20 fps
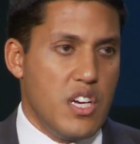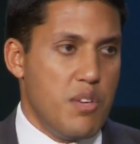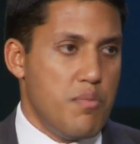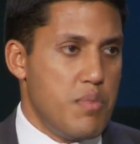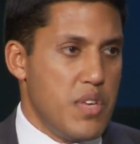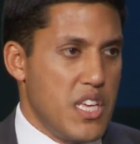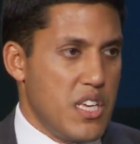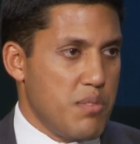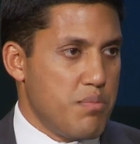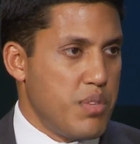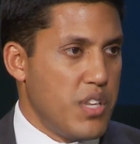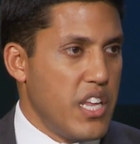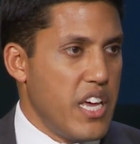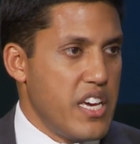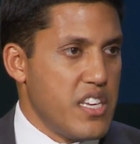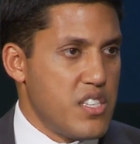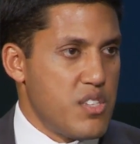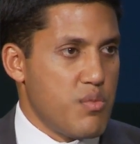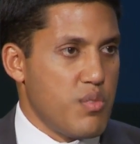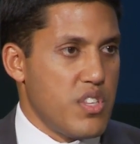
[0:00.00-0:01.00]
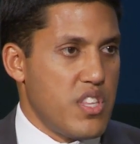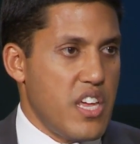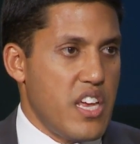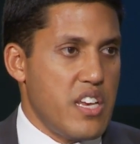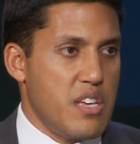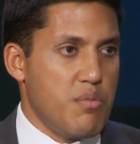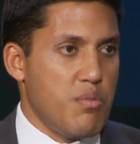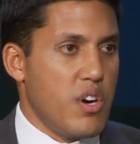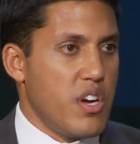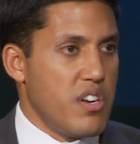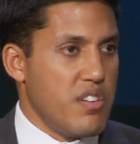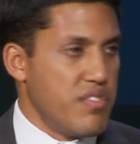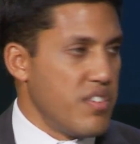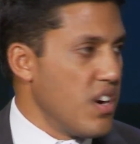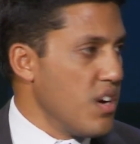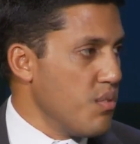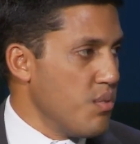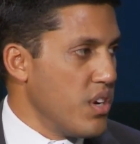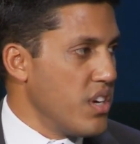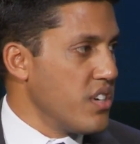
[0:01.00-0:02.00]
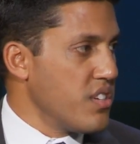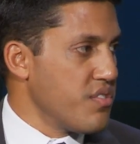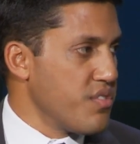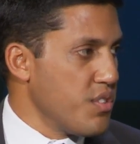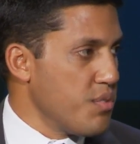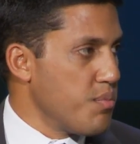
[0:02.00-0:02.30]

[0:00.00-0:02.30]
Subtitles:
being placed with any one of our wonderful